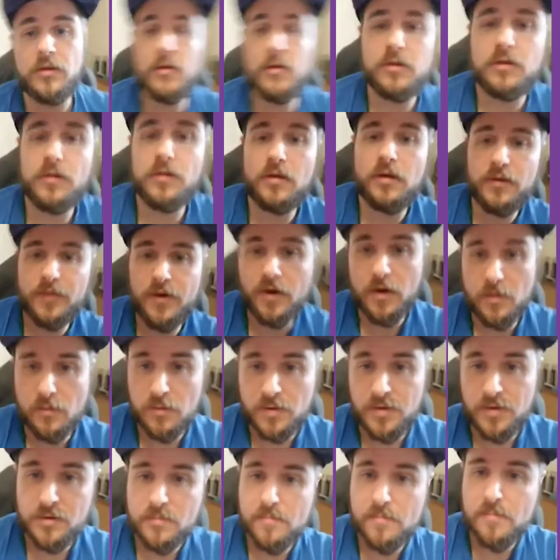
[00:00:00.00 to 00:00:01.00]
Start
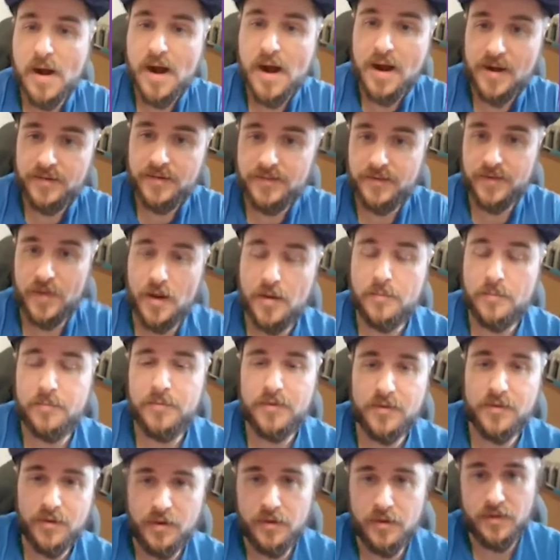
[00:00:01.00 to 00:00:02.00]
with your biceps
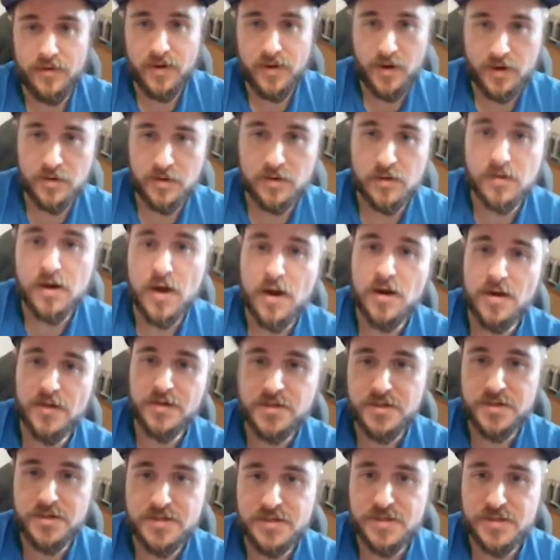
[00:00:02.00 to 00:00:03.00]
and then take your
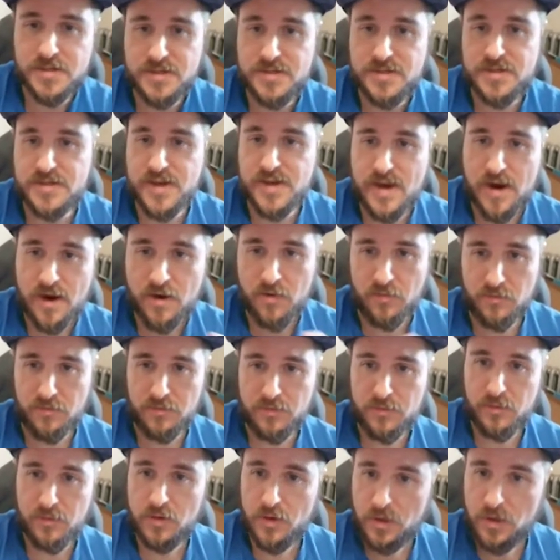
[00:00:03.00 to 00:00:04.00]
consciousness
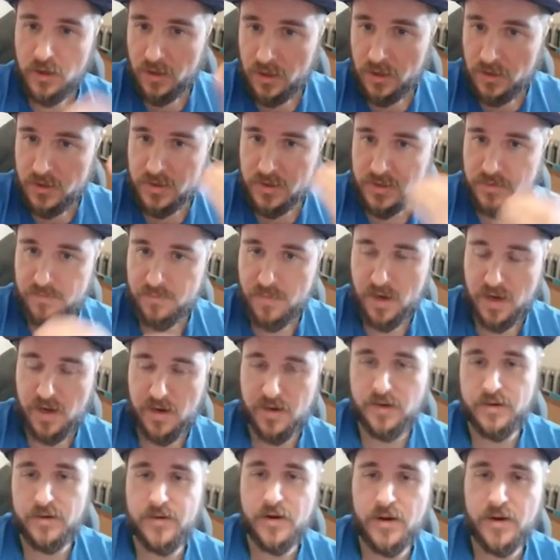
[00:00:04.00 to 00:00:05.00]
down just paying
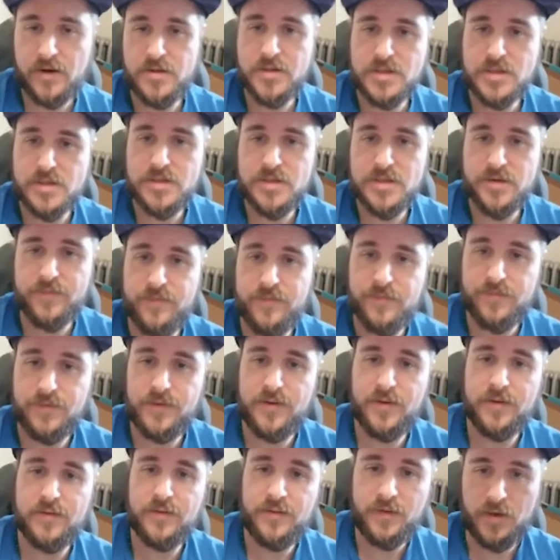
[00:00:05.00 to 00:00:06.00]
attention to
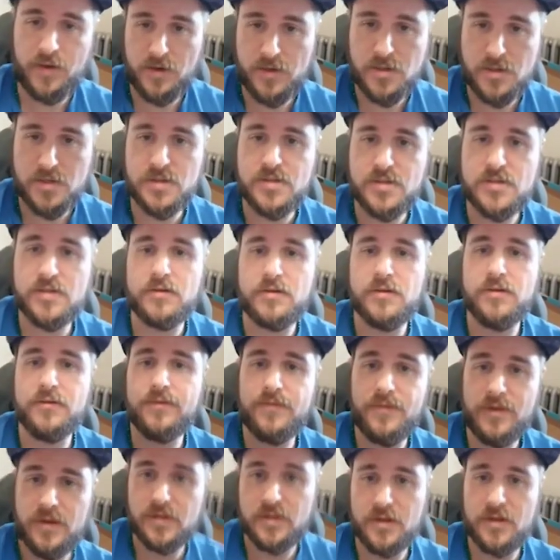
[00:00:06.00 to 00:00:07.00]
sensations that you're
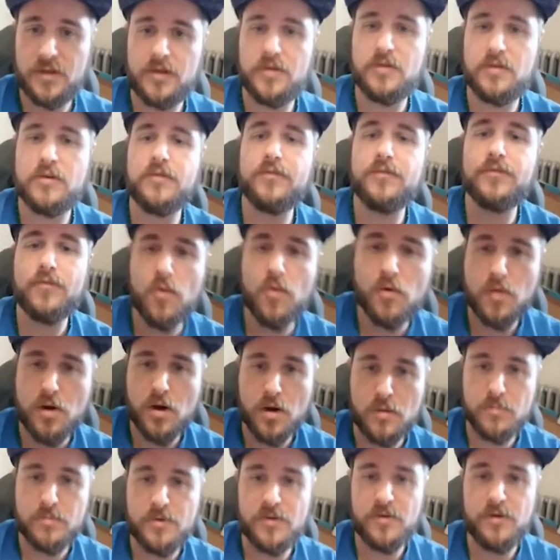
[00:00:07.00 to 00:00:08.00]
feeling in your
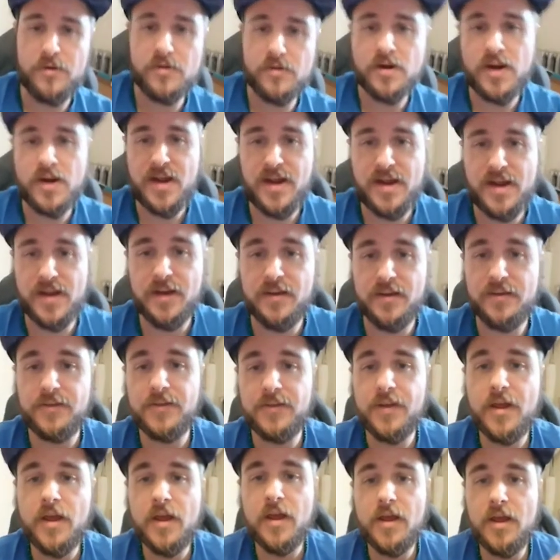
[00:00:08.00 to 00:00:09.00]
forearms and your hands.
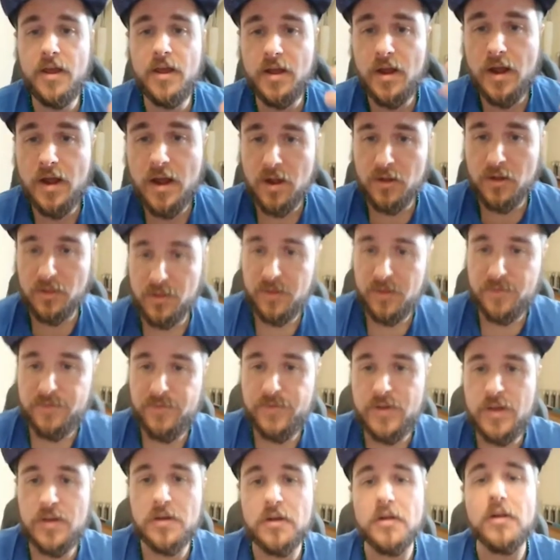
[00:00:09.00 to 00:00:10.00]
How do they
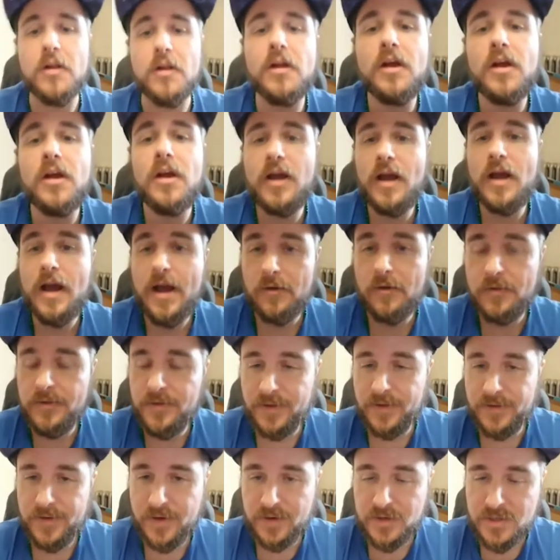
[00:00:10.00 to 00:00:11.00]
feel? How is
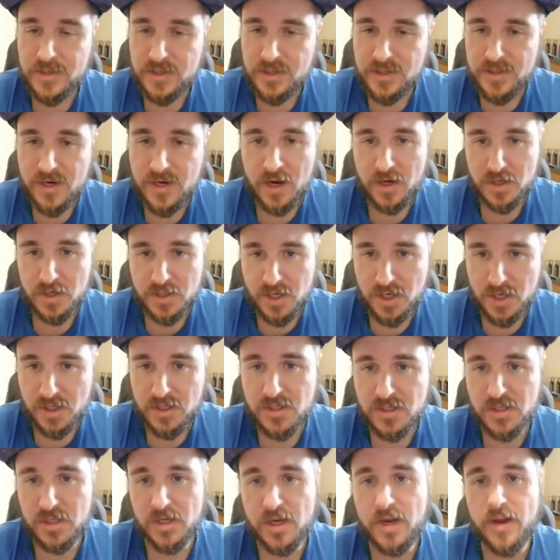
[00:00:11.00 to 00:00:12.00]
that tension
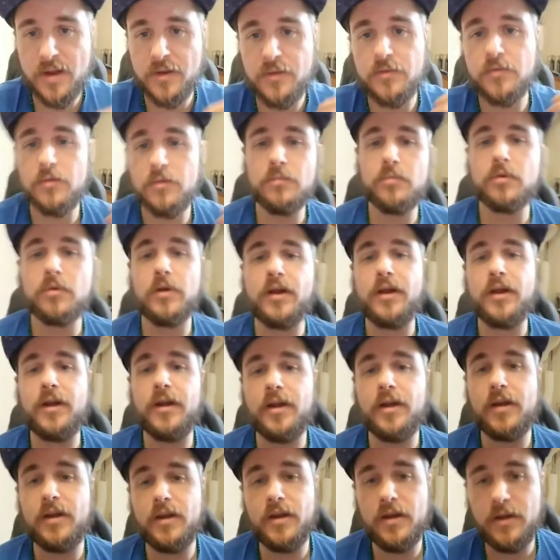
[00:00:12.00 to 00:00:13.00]
changing as we're
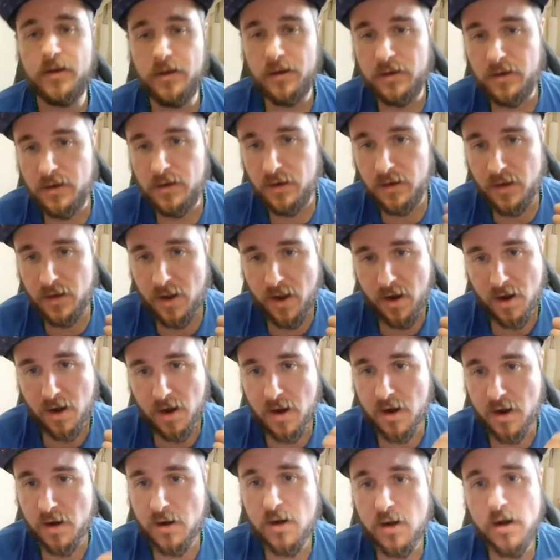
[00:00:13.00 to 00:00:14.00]
bringing in
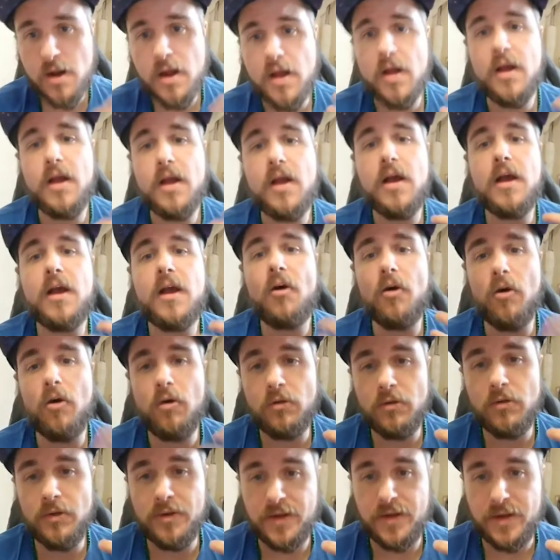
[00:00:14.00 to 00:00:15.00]
air,
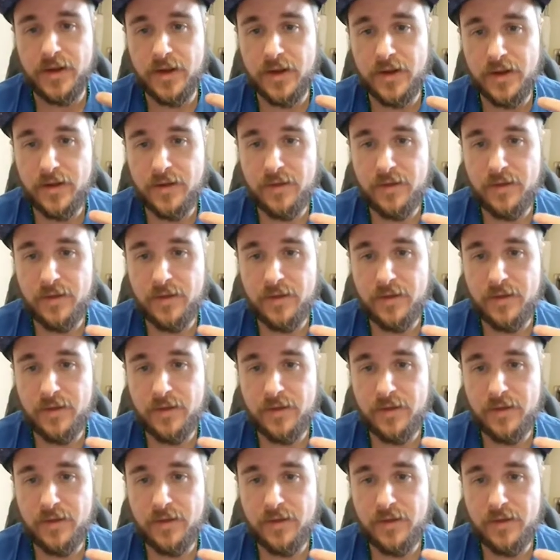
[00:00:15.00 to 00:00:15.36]
holding it,